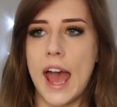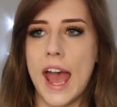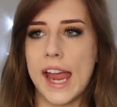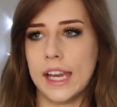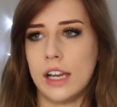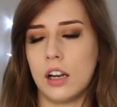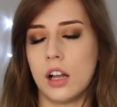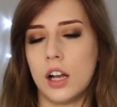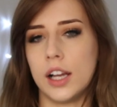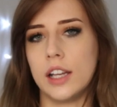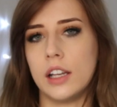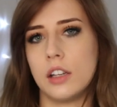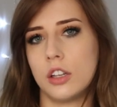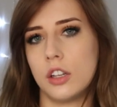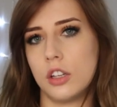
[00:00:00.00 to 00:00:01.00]

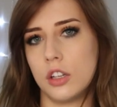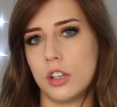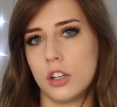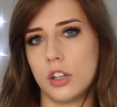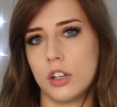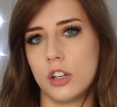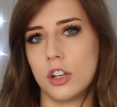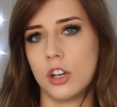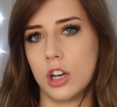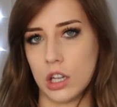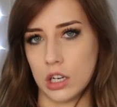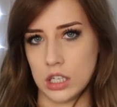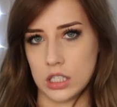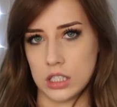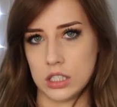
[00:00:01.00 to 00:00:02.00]
A-line
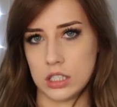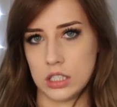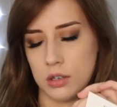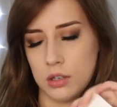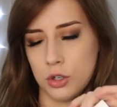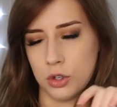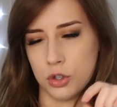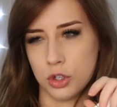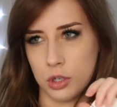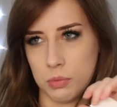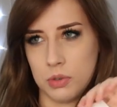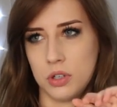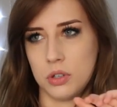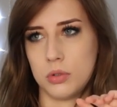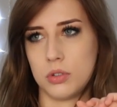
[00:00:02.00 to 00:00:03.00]
colours.
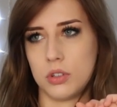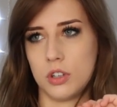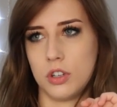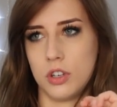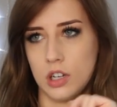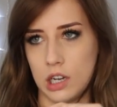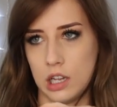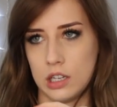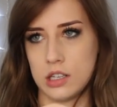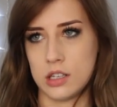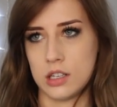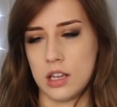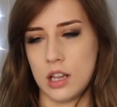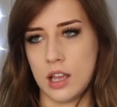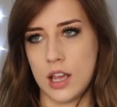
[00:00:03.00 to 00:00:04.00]
Autumnal
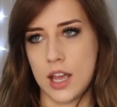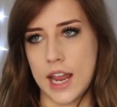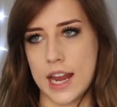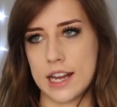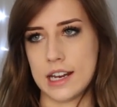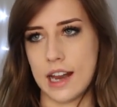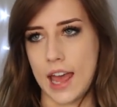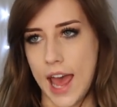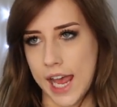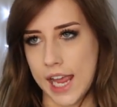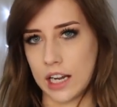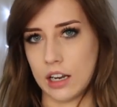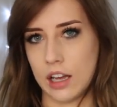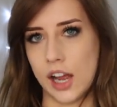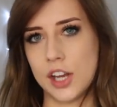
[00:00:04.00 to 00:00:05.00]
colours in an
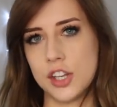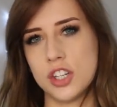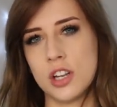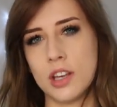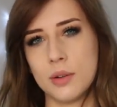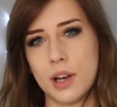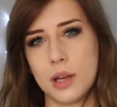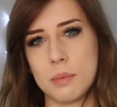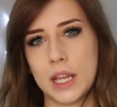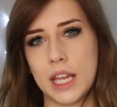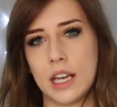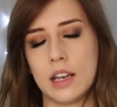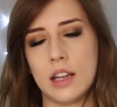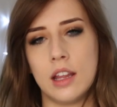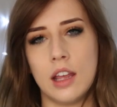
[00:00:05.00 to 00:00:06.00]
A-line. Do you know what I
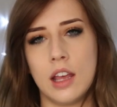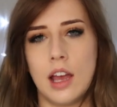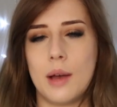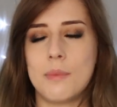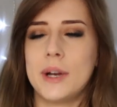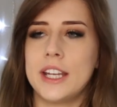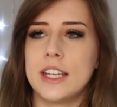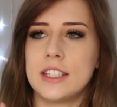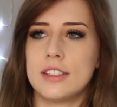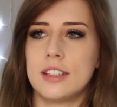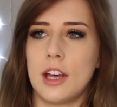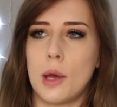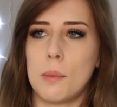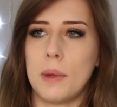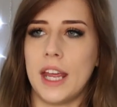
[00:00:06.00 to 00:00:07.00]
mean? I might
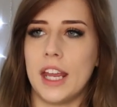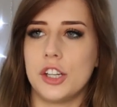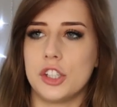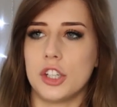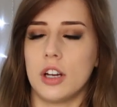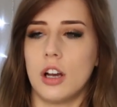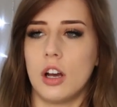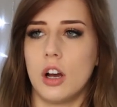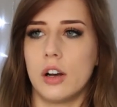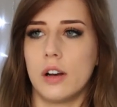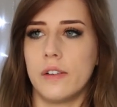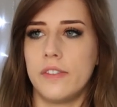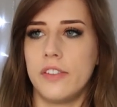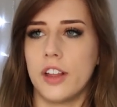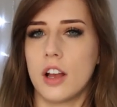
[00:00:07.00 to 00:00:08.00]
insert a picture
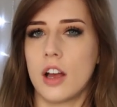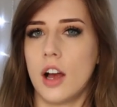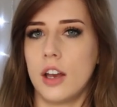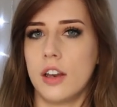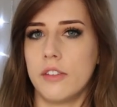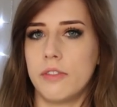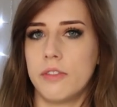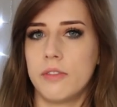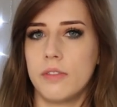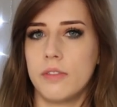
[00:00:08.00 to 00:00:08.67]
of the kind of